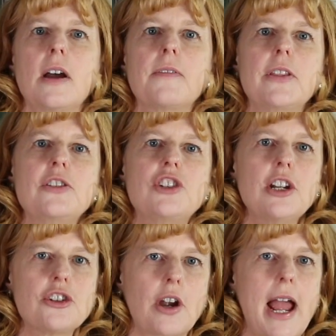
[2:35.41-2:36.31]
for the
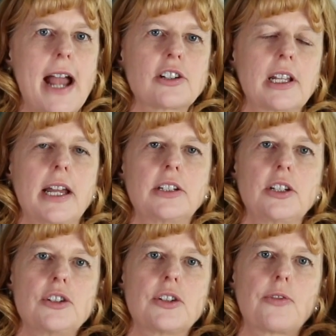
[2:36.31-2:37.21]
ginger, I actually like to
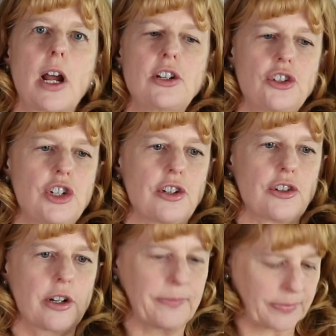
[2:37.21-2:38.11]
use fresh
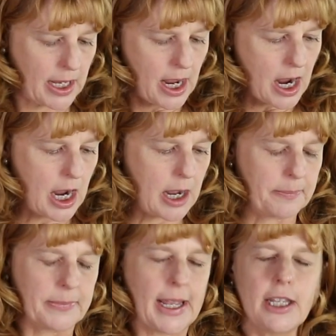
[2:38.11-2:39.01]
ginger.
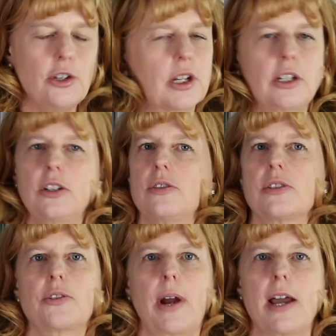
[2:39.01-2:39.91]
You can
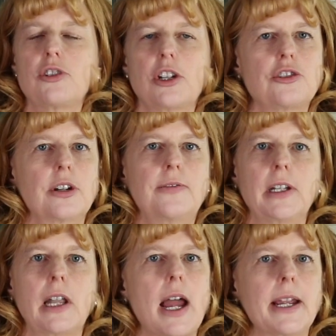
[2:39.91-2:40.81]
use ground ginger if
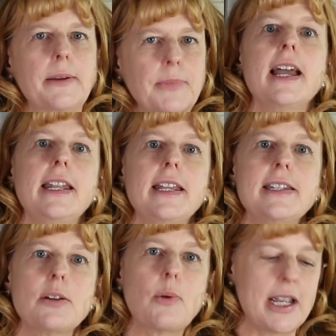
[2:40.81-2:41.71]
you'd like. An
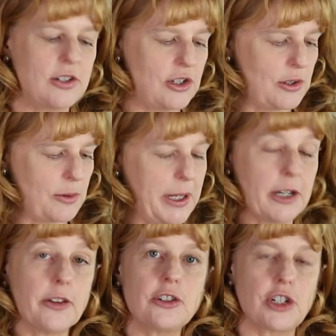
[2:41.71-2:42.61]
easy way to
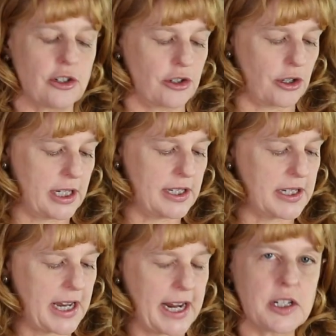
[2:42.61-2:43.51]
peel the ginger is to
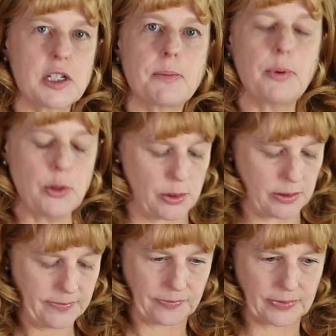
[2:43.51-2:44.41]
take a
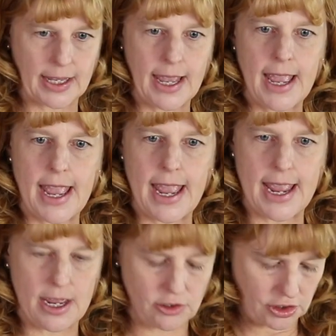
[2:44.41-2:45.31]
spoon
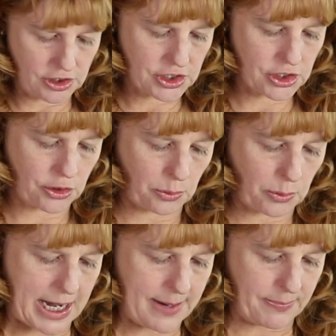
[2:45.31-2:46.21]
and you just
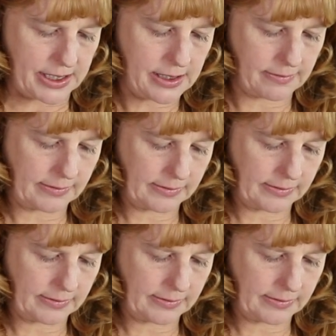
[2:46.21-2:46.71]
scrape it,